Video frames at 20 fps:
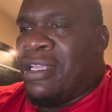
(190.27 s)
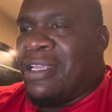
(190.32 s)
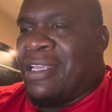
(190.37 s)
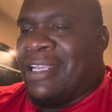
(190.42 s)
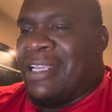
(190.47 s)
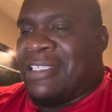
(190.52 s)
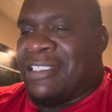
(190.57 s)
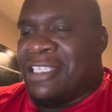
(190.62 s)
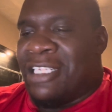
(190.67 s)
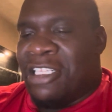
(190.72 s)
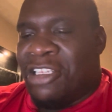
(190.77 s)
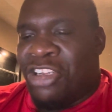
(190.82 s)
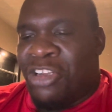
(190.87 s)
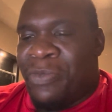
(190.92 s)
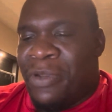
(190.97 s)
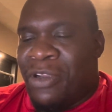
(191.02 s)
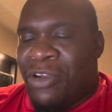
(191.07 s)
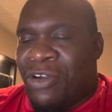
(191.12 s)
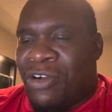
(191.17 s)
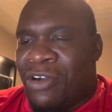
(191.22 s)
it's a little
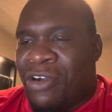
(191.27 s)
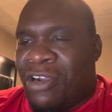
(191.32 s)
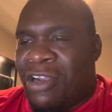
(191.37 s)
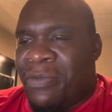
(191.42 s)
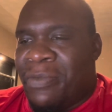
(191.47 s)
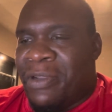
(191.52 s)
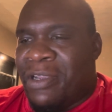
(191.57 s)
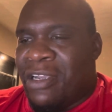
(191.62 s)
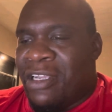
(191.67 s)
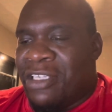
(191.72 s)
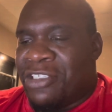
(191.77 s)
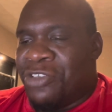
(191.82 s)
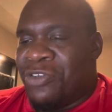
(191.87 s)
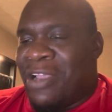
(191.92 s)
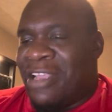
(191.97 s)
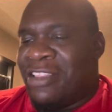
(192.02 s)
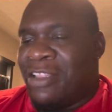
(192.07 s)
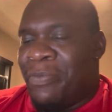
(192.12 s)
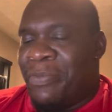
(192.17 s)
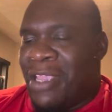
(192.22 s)
bit hard because you
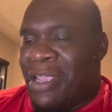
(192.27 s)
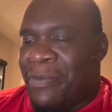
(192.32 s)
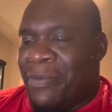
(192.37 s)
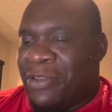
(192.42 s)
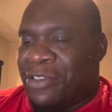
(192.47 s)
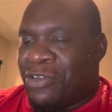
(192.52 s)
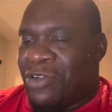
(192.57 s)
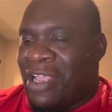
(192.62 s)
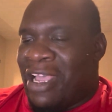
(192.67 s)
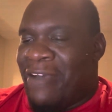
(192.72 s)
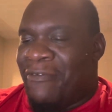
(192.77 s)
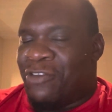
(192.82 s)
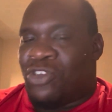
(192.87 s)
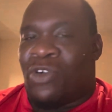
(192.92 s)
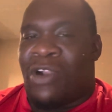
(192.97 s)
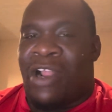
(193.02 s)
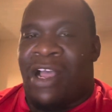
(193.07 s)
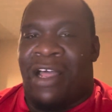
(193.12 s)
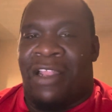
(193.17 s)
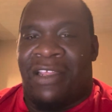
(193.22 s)
have to be able to have
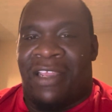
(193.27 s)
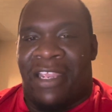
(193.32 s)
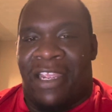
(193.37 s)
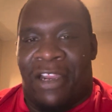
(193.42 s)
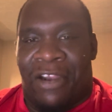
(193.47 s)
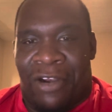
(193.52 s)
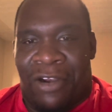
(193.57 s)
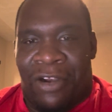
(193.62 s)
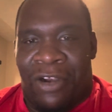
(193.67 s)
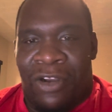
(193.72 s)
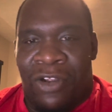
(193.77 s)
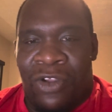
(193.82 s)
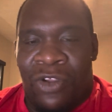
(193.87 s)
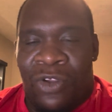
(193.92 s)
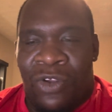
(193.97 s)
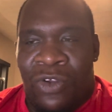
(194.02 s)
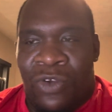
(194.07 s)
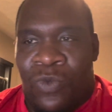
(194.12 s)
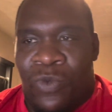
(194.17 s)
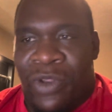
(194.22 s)
trial and error
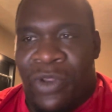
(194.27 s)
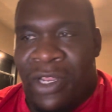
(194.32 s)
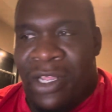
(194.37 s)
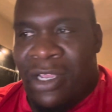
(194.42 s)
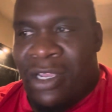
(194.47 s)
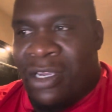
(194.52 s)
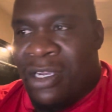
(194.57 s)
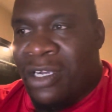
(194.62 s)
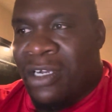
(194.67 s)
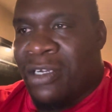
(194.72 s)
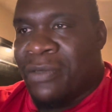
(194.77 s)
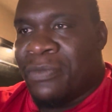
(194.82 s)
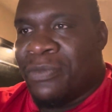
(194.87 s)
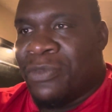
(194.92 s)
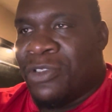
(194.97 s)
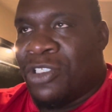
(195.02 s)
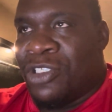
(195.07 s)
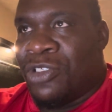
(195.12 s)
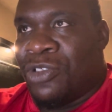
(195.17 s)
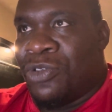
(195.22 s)
when it
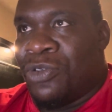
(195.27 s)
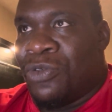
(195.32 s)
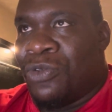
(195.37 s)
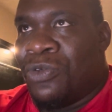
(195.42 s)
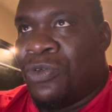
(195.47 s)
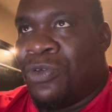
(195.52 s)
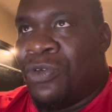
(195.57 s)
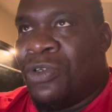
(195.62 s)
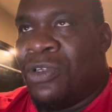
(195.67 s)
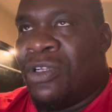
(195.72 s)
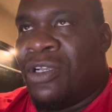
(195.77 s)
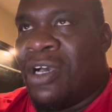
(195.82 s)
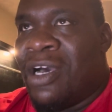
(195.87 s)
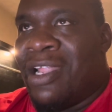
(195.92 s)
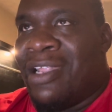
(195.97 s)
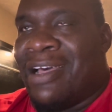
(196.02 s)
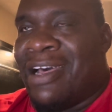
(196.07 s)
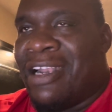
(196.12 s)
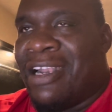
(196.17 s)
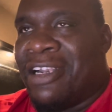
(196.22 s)
comes to
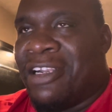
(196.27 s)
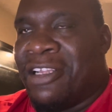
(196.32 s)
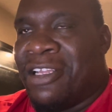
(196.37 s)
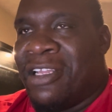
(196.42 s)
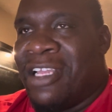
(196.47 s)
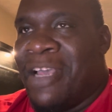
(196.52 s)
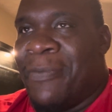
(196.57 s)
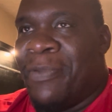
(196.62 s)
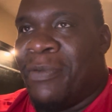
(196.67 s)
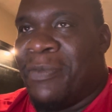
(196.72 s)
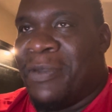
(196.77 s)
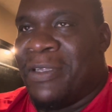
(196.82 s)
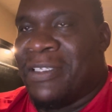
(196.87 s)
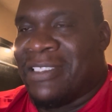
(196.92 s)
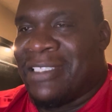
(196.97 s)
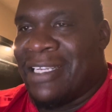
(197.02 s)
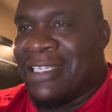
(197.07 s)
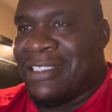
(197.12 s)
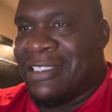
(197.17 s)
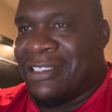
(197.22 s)
a lot of the
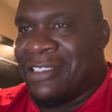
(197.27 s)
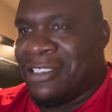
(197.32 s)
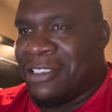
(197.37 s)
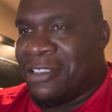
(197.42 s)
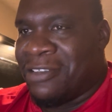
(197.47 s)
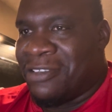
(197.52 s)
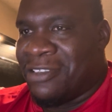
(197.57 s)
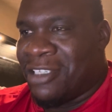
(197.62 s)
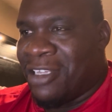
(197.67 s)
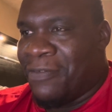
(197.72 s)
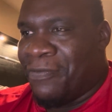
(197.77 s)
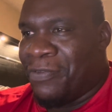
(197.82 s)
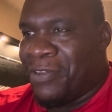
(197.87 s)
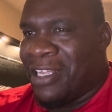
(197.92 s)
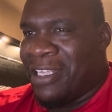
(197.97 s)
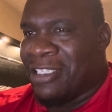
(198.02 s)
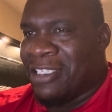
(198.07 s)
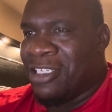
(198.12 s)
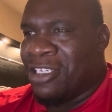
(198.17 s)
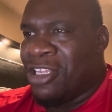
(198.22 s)
implementation is stuff
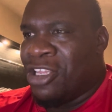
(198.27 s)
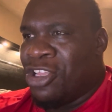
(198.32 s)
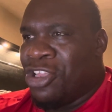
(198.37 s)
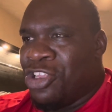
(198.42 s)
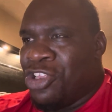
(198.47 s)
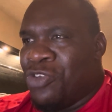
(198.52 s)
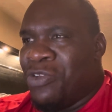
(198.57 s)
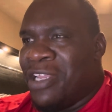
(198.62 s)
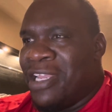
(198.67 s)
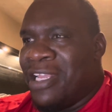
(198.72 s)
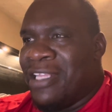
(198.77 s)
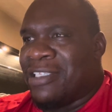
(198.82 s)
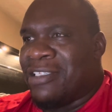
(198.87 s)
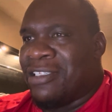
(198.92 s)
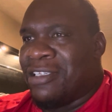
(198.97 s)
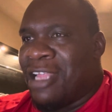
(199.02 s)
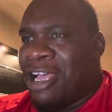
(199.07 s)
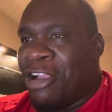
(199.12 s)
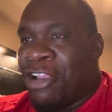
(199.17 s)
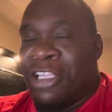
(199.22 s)
that you need
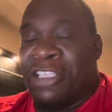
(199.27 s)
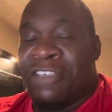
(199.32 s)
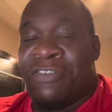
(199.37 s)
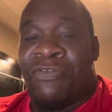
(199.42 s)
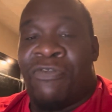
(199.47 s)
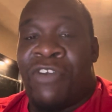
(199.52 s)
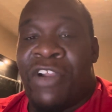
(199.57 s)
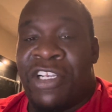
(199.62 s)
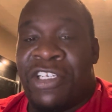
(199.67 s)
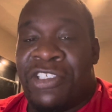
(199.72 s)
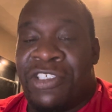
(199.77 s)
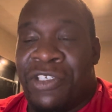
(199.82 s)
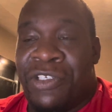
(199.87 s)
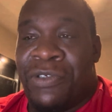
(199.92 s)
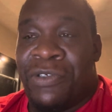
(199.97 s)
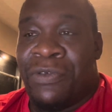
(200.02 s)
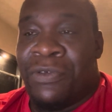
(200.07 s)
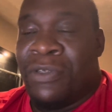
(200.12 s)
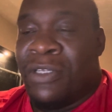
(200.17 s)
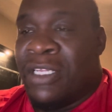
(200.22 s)
to is fresh to
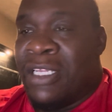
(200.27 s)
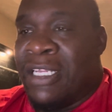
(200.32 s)
you.